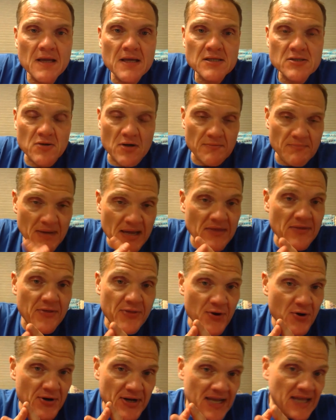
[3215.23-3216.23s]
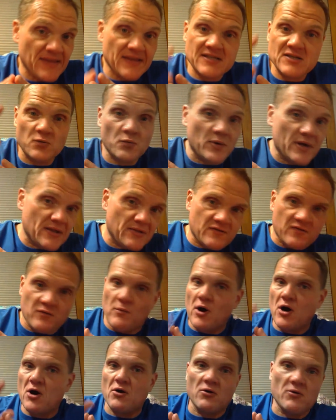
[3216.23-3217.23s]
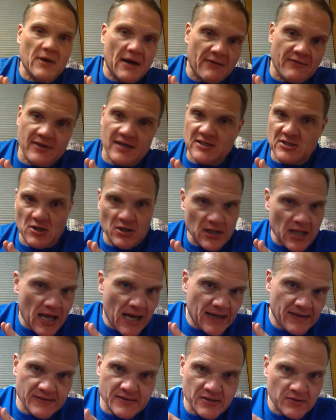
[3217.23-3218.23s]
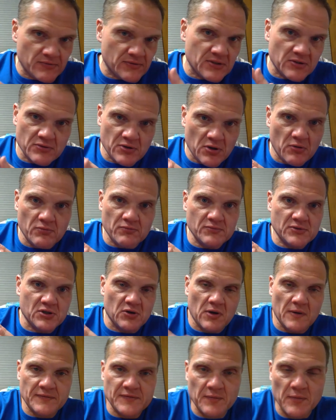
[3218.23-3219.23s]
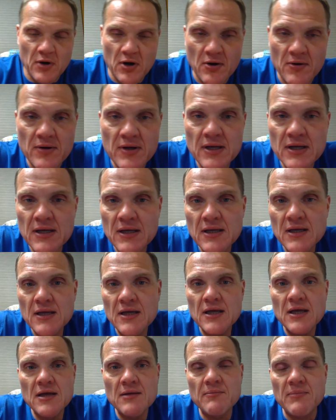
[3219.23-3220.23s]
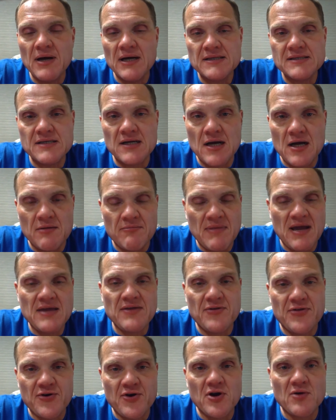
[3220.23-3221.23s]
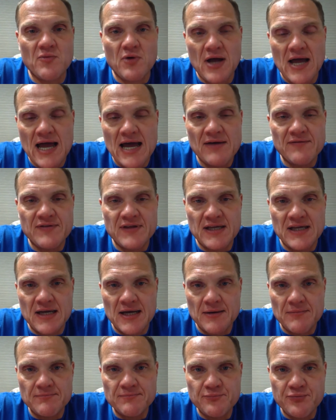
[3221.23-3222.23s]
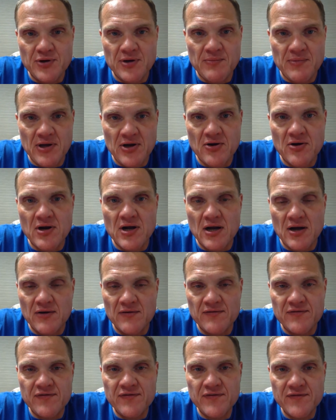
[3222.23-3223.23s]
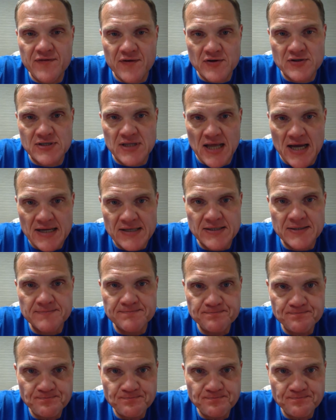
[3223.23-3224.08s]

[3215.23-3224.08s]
So on May the 3rd, again, this is a week, tomorrow, everything's online. So don't show up tomorrow. But on May the 3rd, we'll have the premiere of First Light,